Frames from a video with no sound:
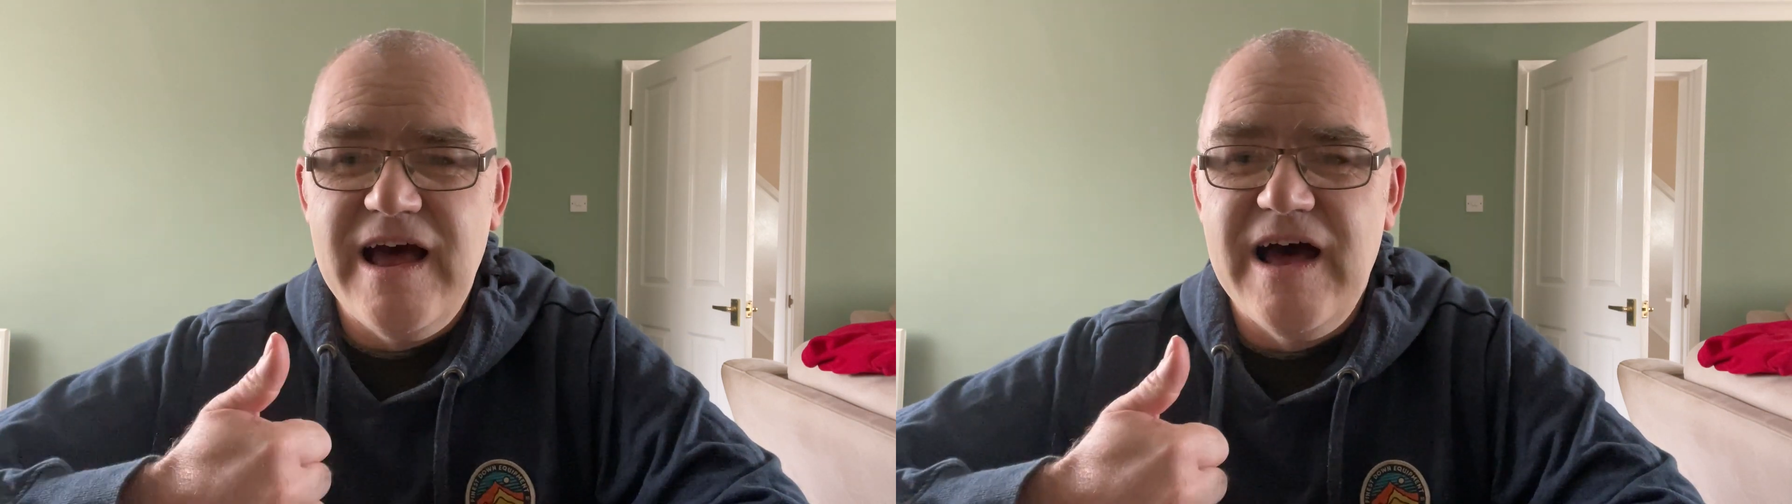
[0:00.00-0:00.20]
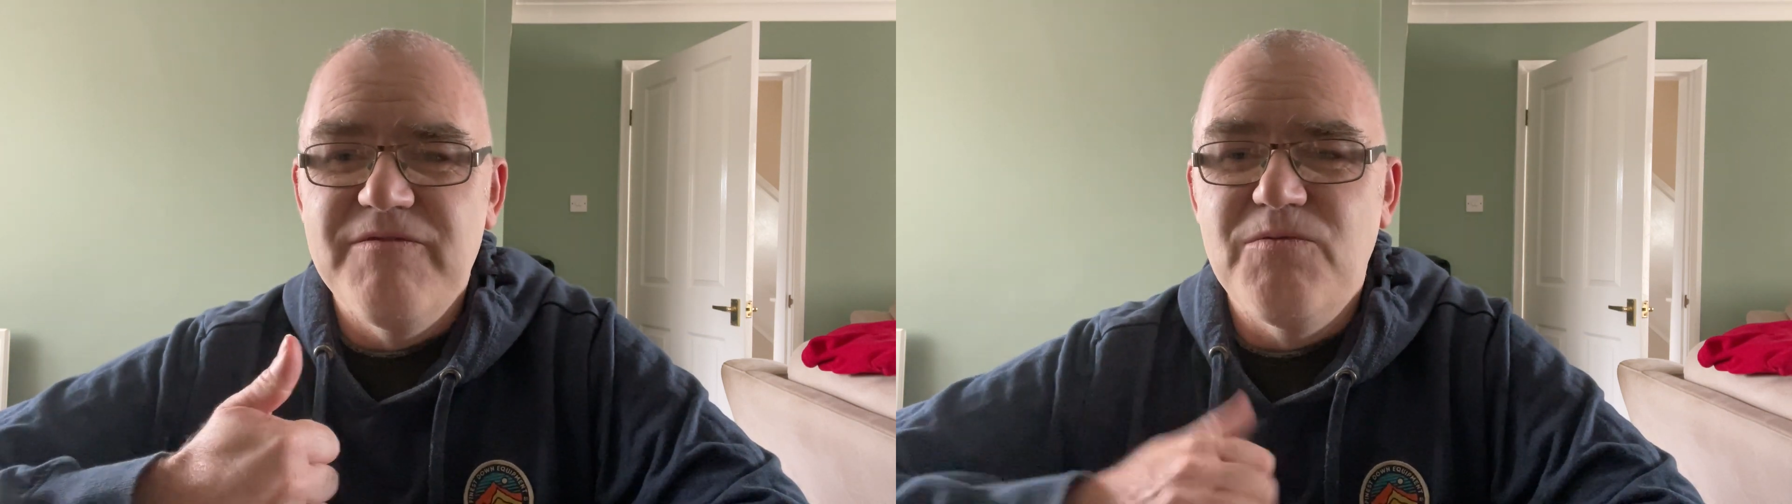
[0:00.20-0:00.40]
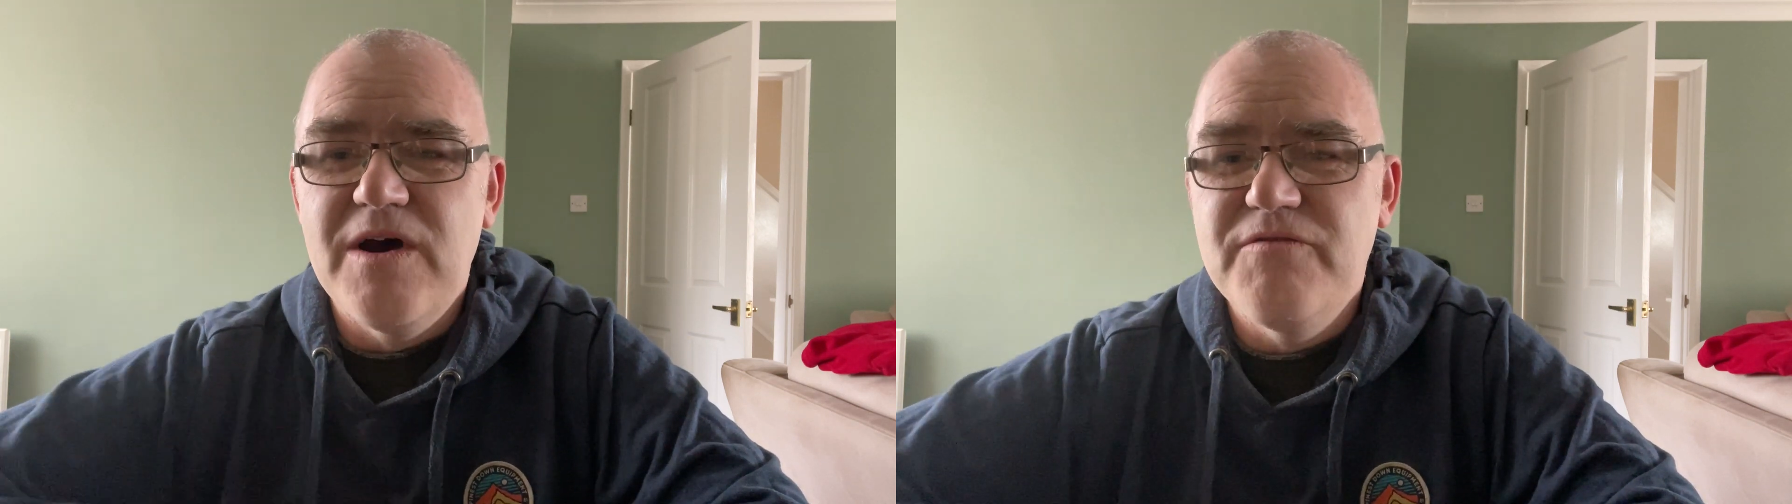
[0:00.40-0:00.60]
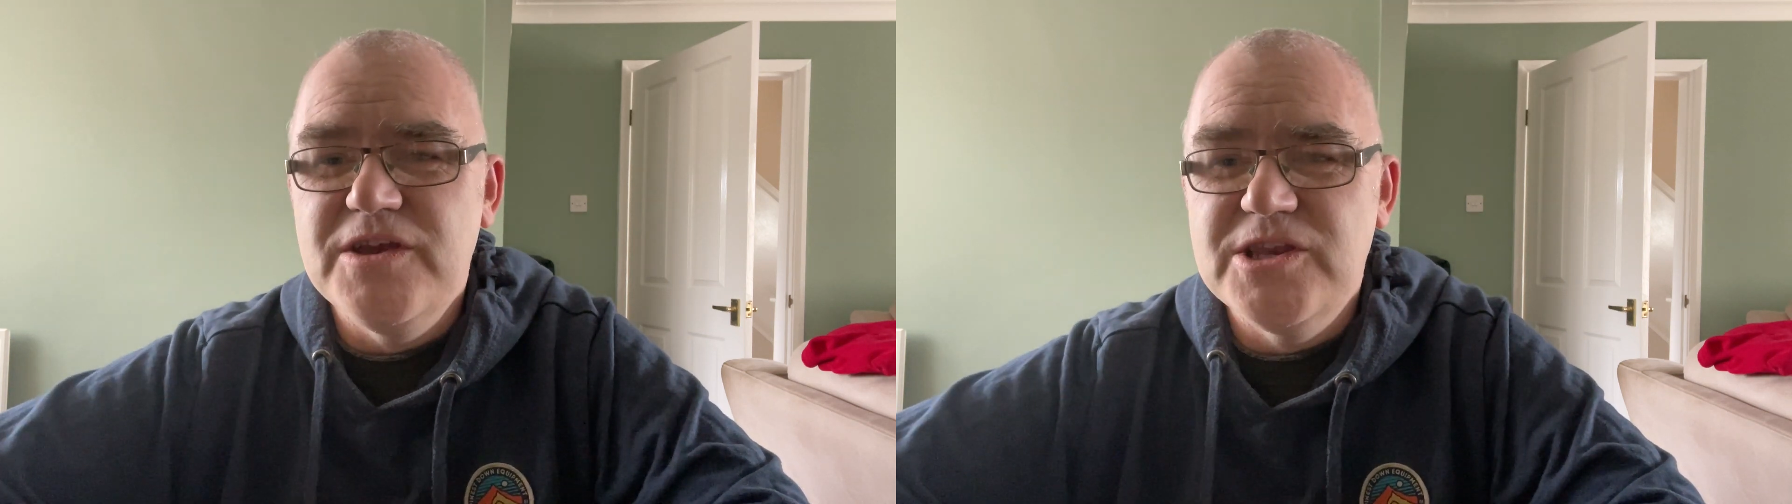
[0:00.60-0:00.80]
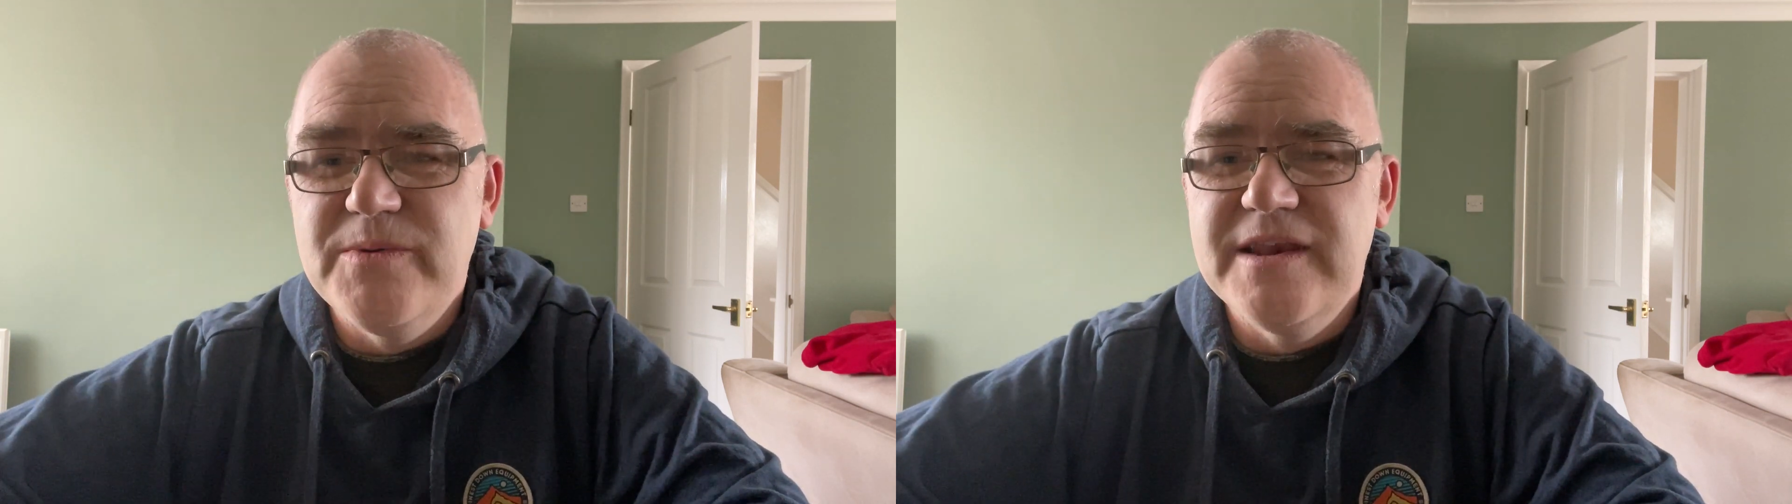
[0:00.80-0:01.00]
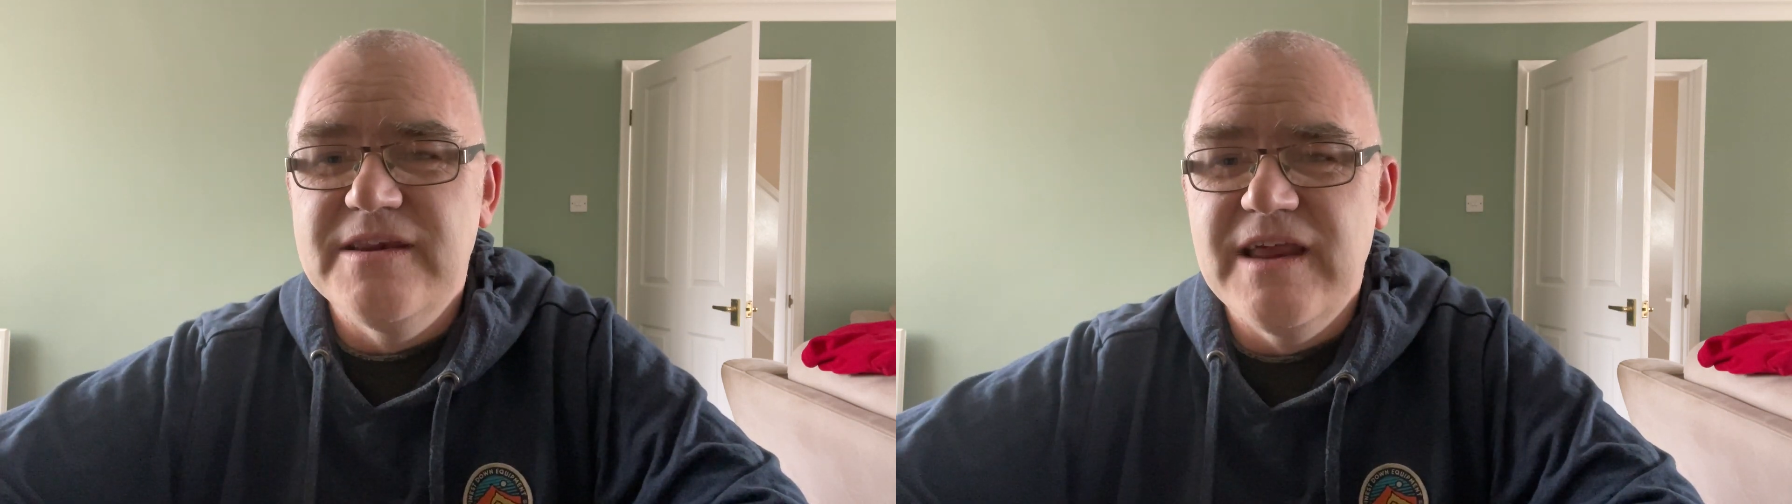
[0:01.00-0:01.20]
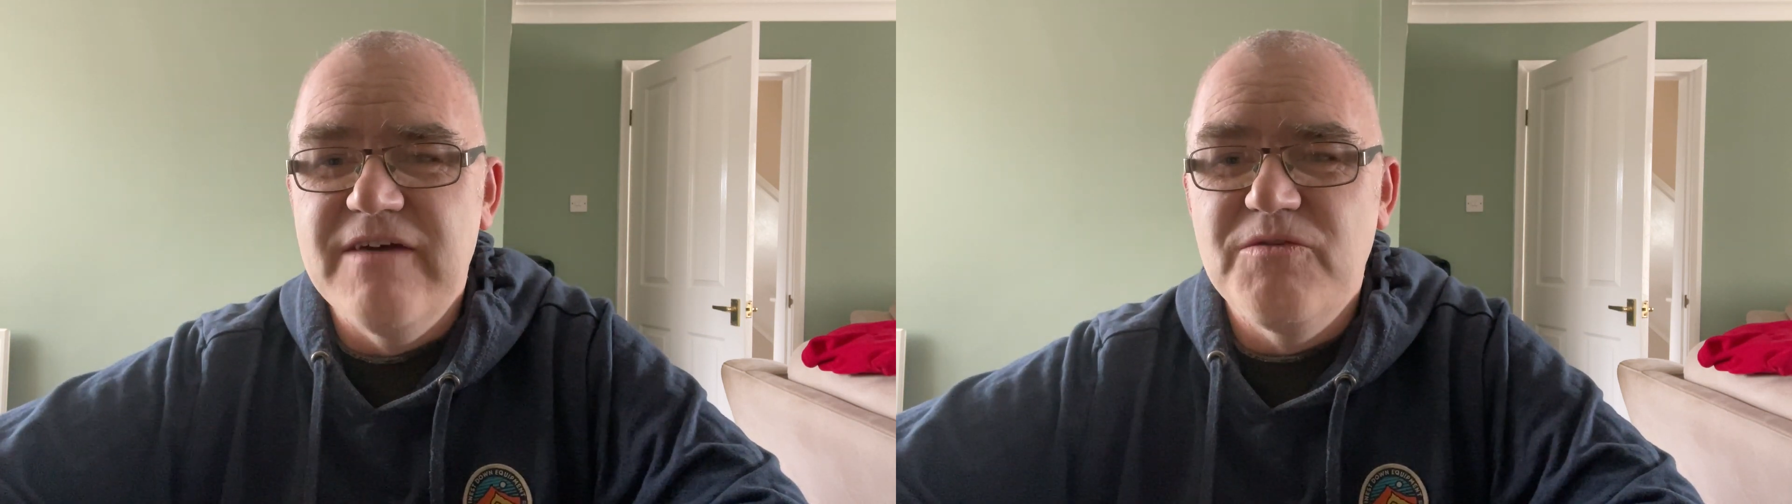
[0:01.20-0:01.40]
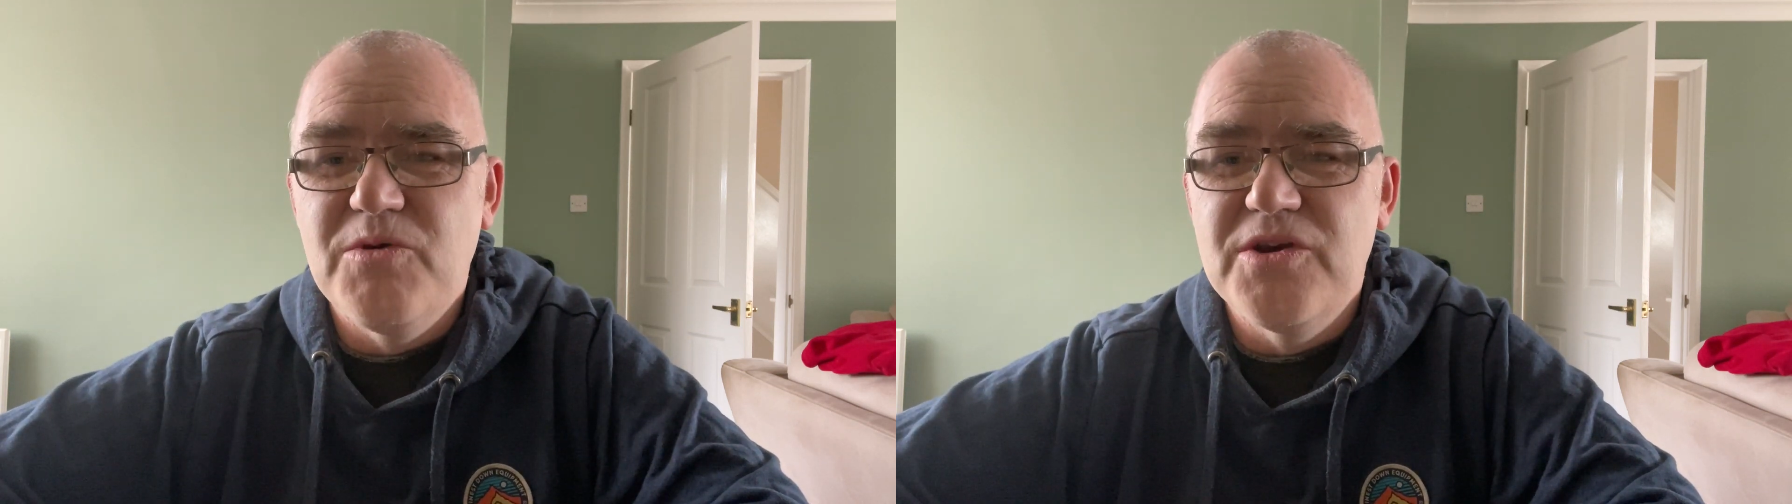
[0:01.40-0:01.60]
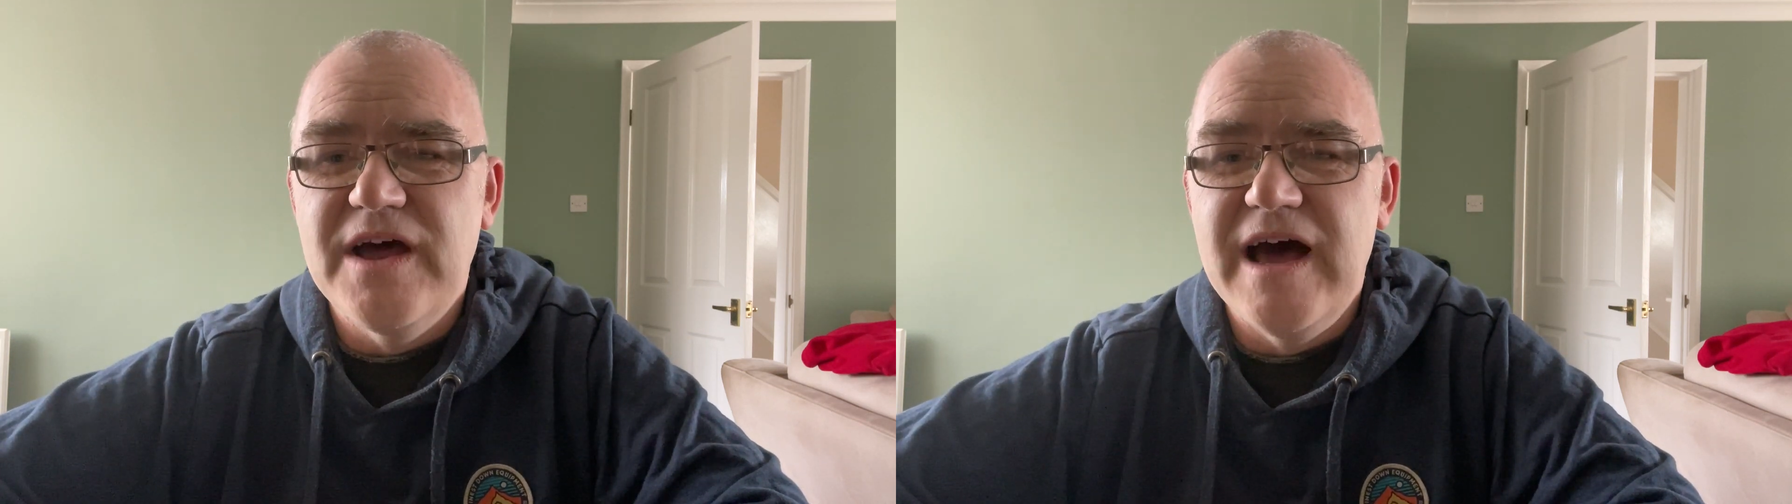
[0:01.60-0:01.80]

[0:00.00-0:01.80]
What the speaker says: whatever you're doing, everyone,